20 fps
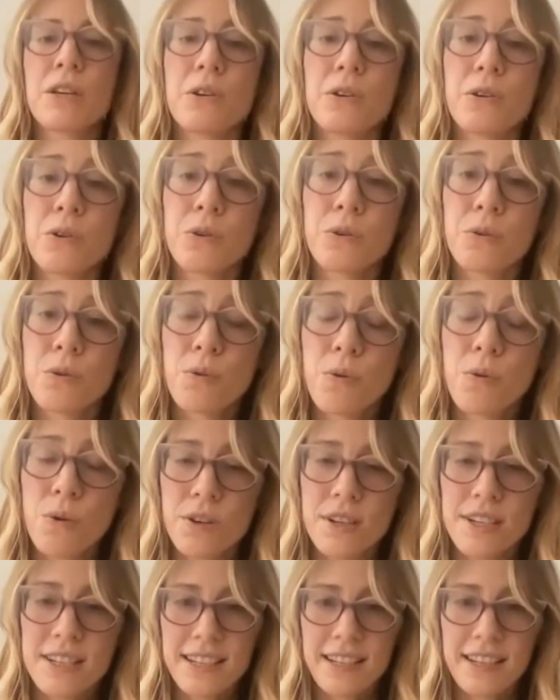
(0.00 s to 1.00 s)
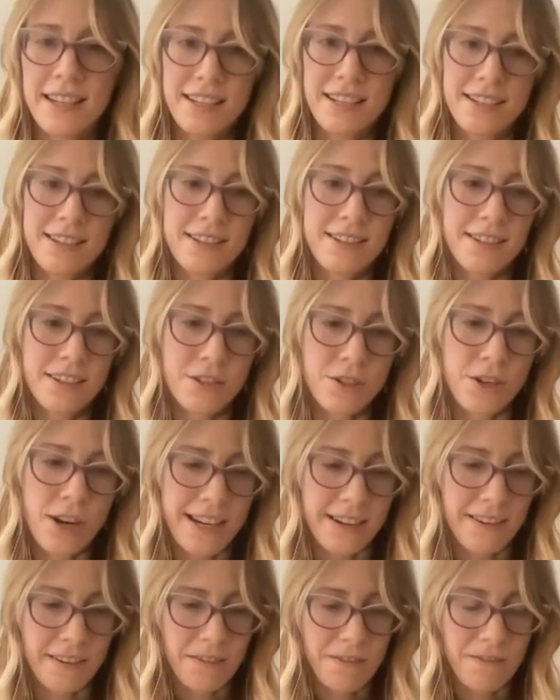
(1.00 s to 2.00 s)
new or to try
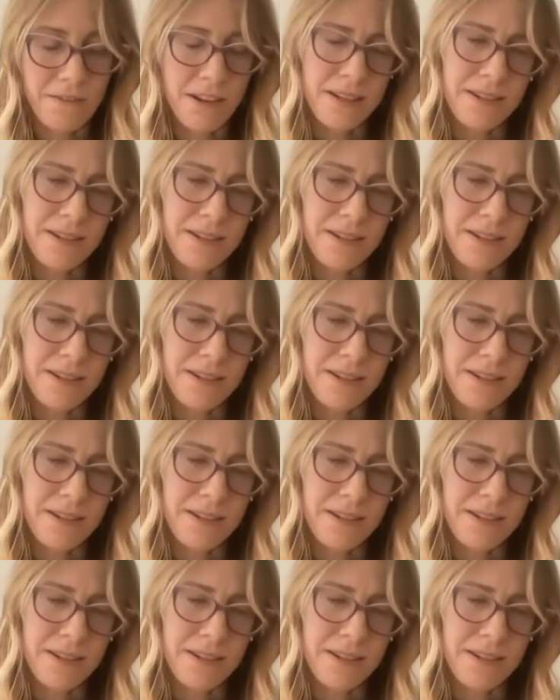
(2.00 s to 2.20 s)
to